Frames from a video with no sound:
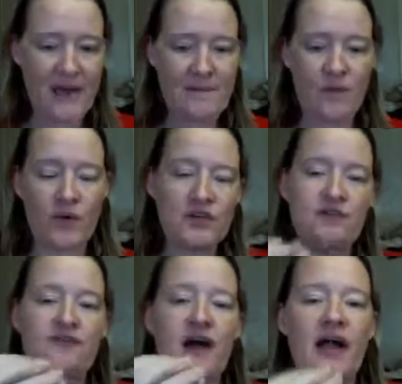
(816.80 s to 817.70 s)
When you
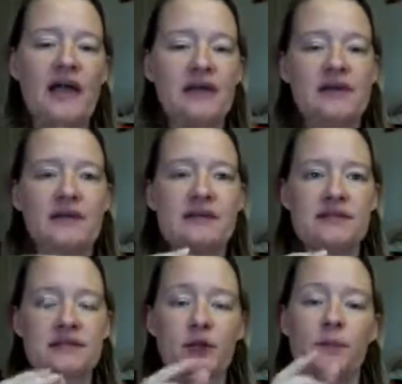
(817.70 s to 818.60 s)
find the
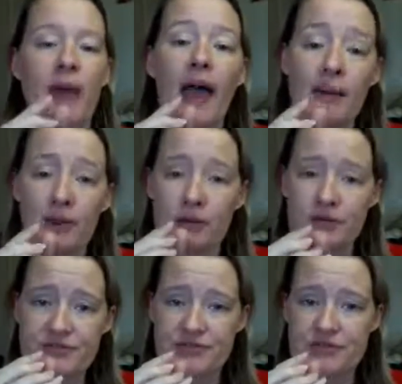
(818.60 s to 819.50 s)
little
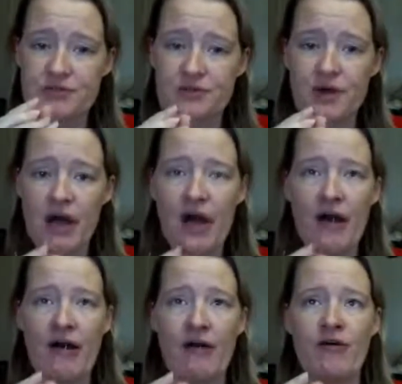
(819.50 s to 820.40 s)
pebbles
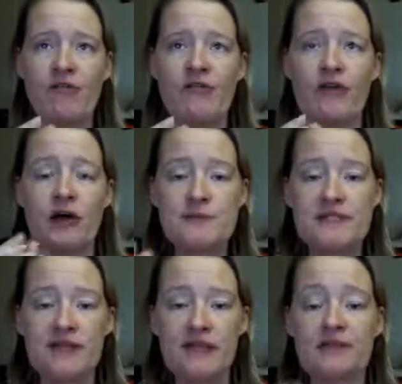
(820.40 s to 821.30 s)
of
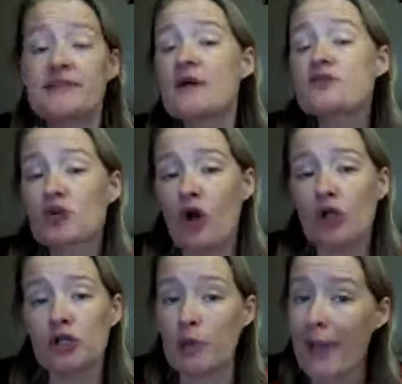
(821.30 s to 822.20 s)
obsidian, those are
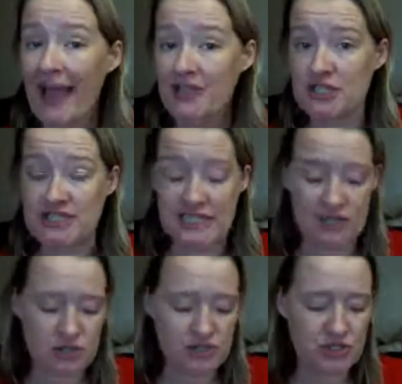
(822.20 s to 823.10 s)
called Apache
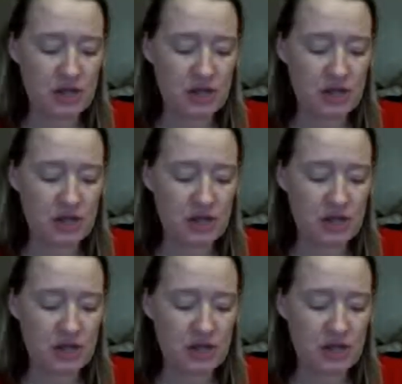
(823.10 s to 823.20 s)
tears.